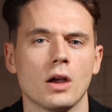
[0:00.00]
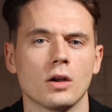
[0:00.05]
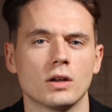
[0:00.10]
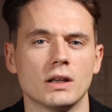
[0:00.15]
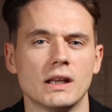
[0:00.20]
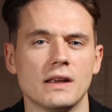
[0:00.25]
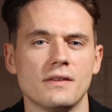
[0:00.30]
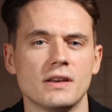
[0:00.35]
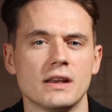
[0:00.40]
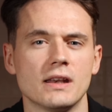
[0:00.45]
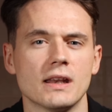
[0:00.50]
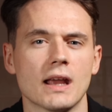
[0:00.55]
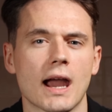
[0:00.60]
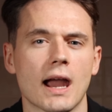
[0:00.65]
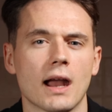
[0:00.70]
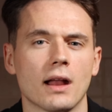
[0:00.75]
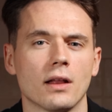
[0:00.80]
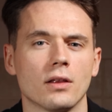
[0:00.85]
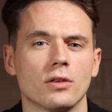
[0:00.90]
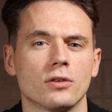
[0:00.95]
Good evening
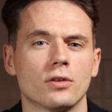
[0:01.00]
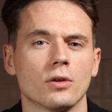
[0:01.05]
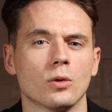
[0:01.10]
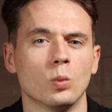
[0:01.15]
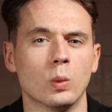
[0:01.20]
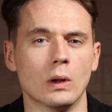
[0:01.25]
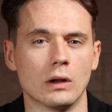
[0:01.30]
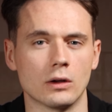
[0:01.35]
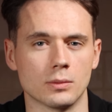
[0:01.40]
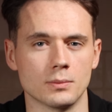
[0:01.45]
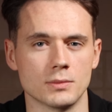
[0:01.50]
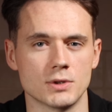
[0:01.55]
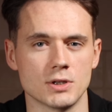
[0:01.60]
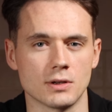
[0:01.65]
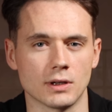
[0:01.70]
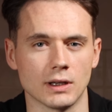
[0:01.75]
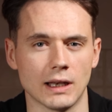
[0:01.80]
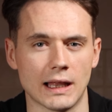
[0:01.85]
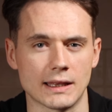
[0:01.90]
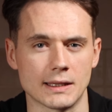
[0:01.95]
and welcome to
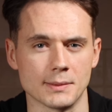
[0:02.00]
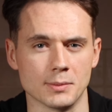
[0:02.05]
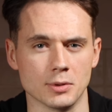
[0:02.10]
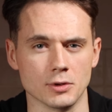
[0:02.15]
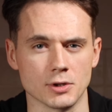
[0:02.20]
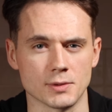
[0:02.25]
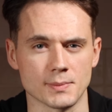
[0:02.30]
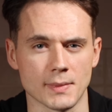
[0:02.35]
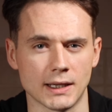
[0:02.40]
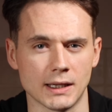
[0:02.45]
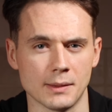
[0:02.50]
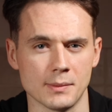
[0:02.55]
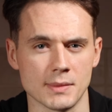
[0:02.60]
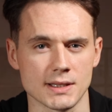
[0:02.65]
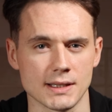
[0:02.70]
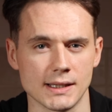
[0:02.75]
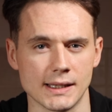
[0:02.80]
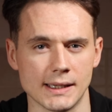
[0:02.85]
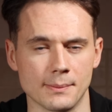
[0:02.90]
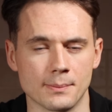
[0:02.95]
Collectables. My name is
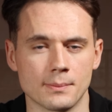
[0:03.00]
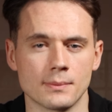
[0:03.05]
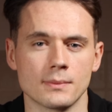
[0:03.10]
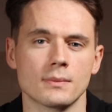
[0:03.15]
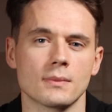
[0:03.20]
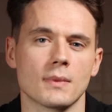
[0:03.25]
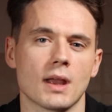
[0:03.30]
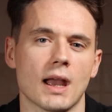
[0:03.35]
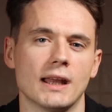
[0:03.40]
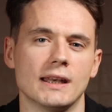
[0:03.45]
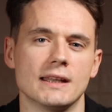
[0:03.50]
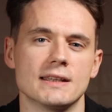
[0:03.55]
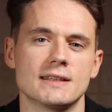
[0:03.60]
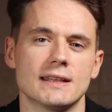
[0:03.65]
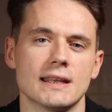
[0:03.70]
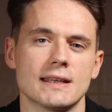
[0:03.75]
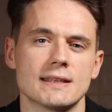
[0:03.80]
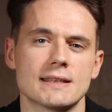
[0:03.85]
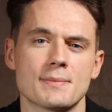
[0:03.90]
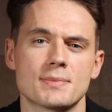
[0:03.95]
Liam, and in
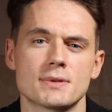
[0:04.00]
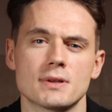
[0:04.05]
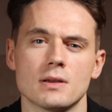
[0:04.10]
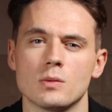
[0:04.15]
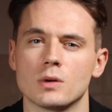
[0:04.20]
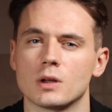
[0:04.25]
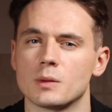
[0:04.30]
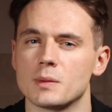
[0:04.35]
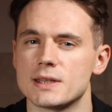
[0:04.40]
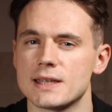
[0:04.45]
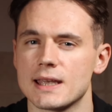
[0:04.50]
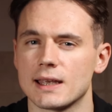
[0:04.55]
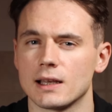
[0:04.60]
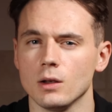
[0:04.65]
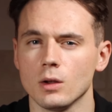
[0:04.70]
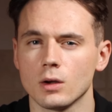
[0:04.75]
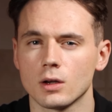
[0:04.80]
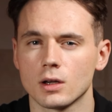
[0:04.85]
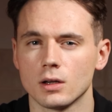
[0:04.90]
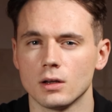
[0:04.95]
today's episode we're going to be taking a
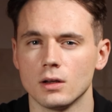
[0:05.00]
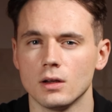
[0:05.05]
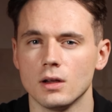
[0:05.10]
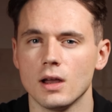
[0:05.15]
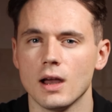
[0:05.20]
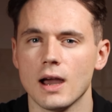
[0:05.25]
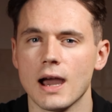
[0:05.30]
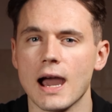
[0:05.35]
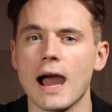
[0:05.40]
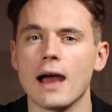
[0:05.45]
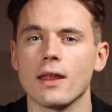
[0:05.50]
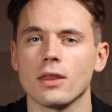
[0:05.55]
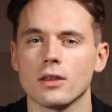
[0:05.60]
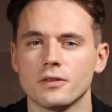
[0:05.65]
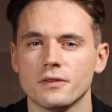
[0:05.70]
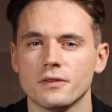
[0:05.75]
look at the